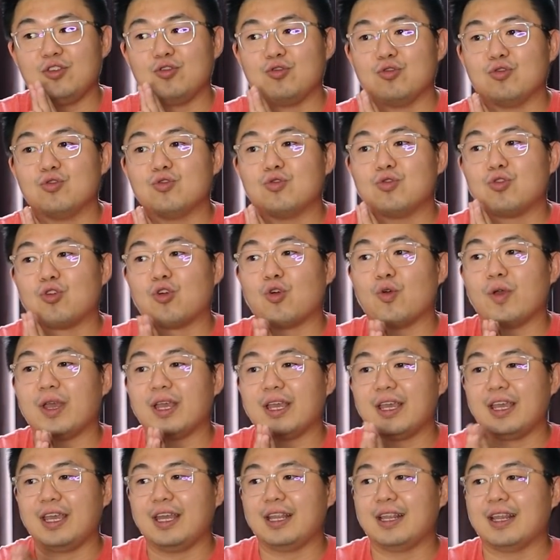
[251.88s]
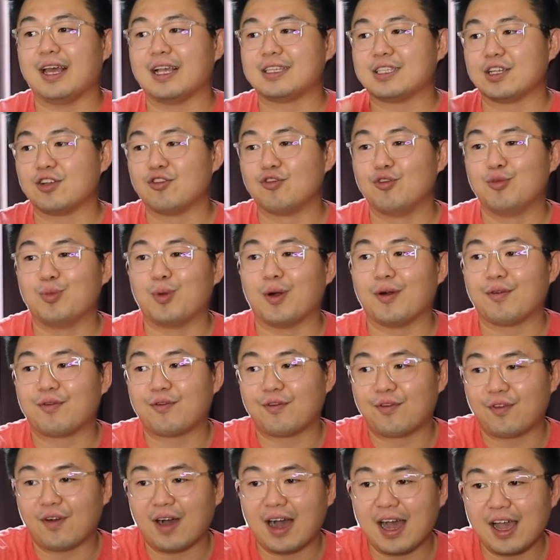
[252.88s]
you going in as a group of
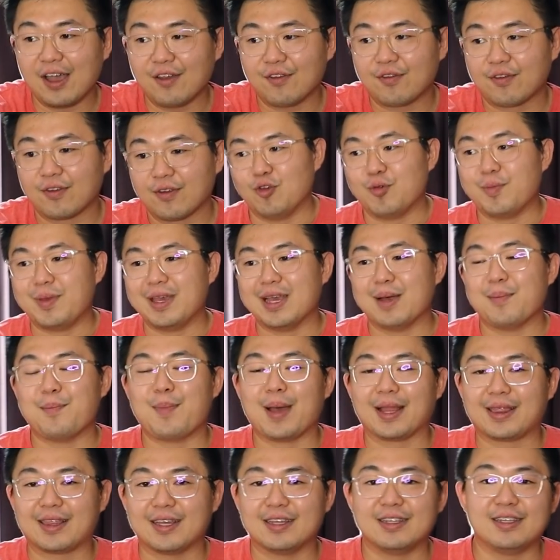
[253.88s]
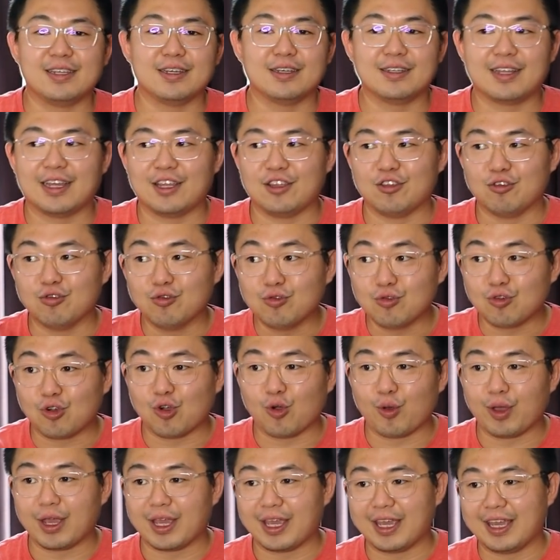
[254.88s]
5 will be a better deal than you
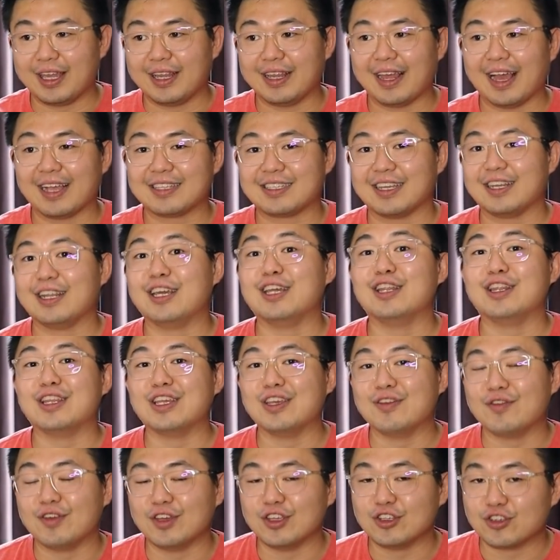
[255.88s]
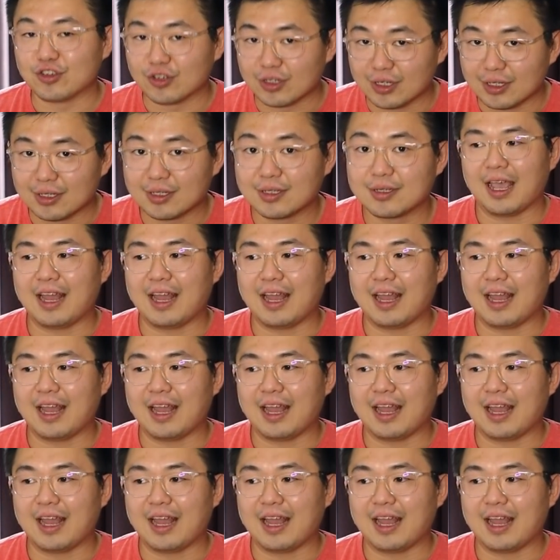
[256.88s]
going in as an individual.